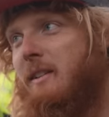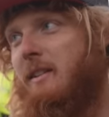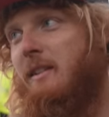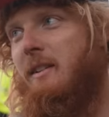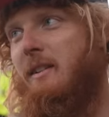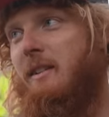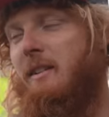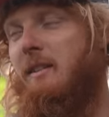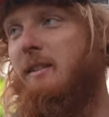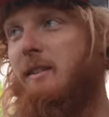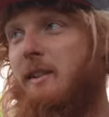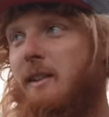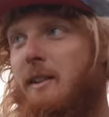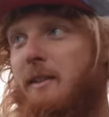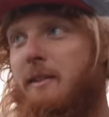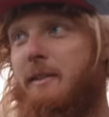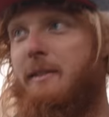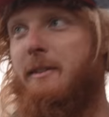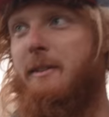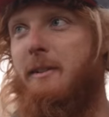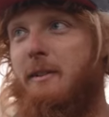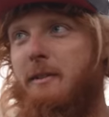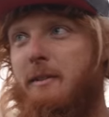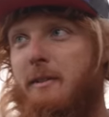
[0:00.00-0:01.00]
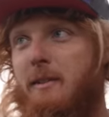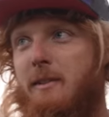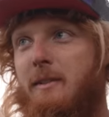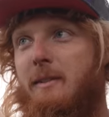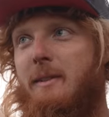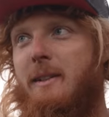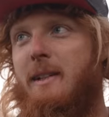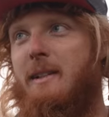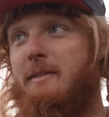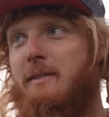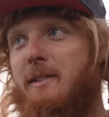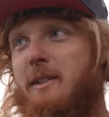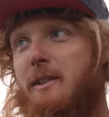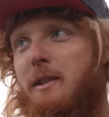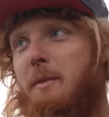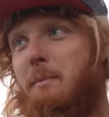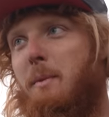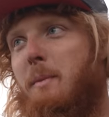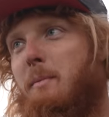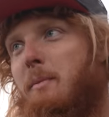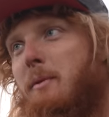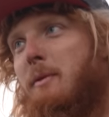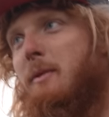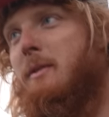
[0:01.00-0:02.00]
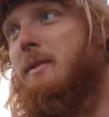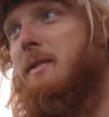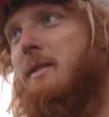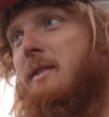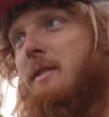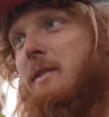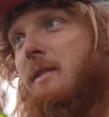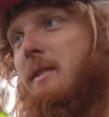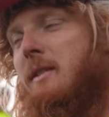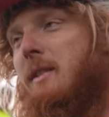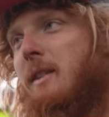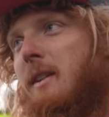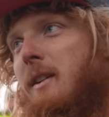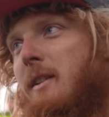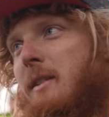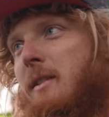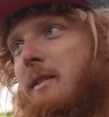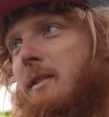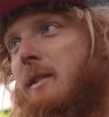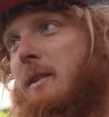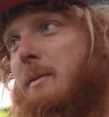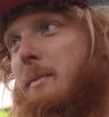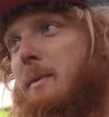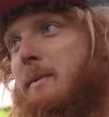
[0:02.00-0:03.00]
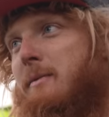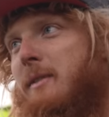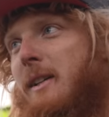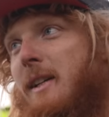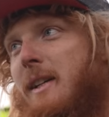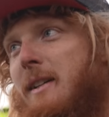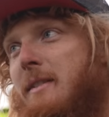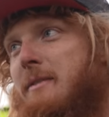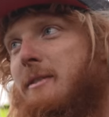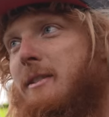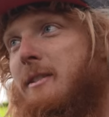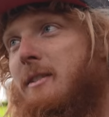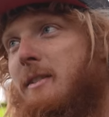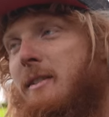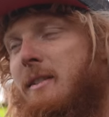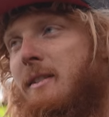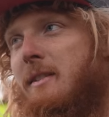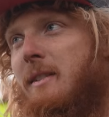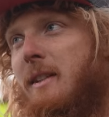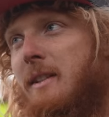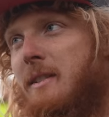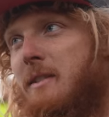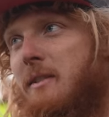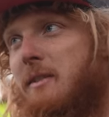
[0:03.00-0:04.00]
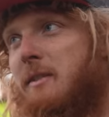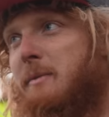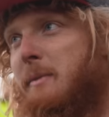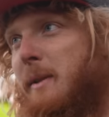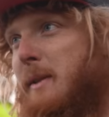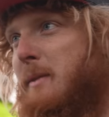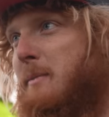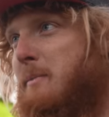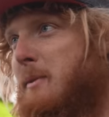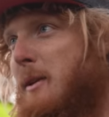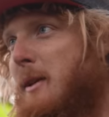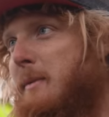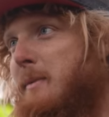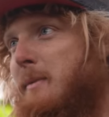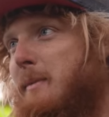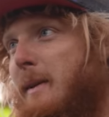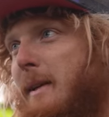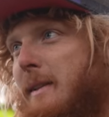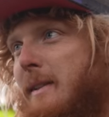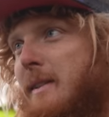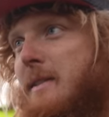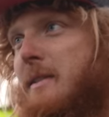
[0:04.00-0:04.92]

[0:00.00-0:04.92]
It'll go through whatever open ports there are, open valves, and that's going to be the problematic